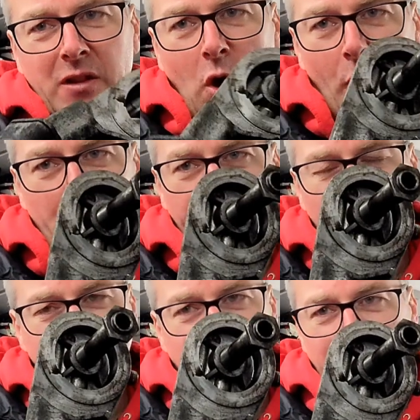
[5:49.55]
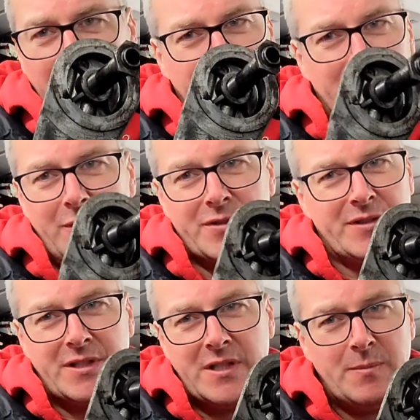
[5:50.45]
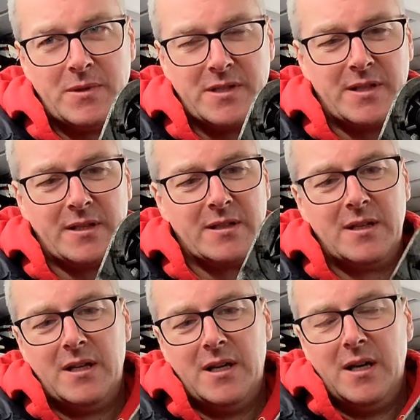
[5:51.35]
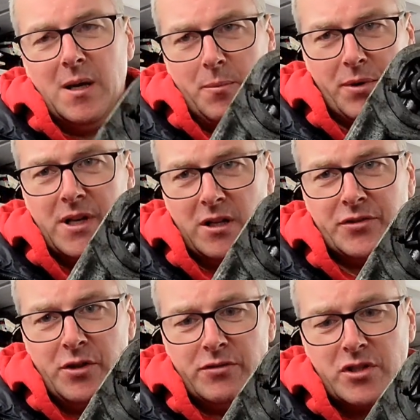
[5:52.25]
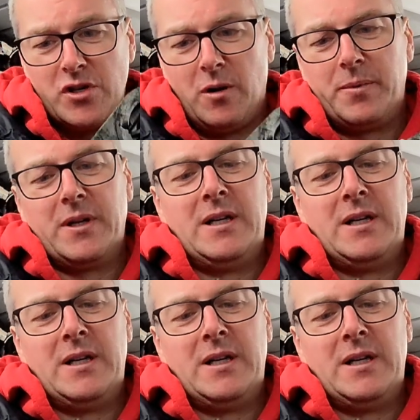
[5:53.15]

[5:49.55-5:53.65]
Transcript: The only one on there wasn't the cheapest thing, but it'll do the job.